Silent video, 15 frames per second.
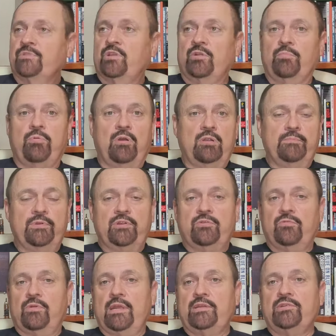The Department
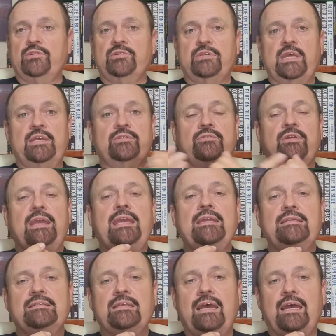of Corrections has her
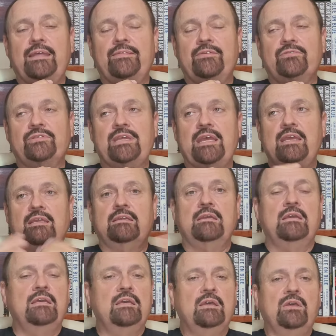hands tied. They're
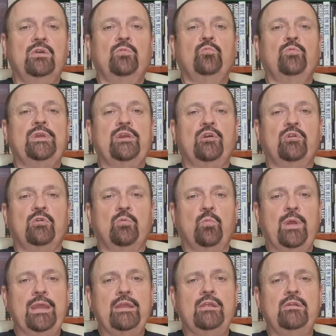saying, we are
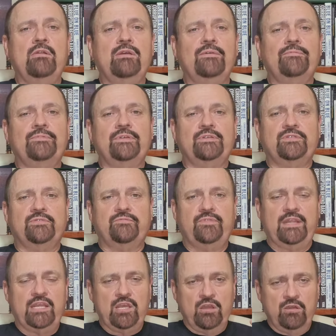aware of this
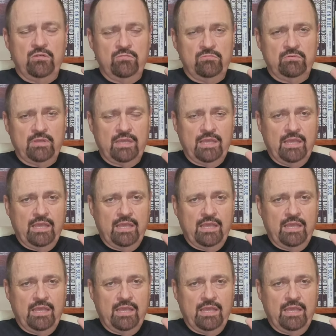video.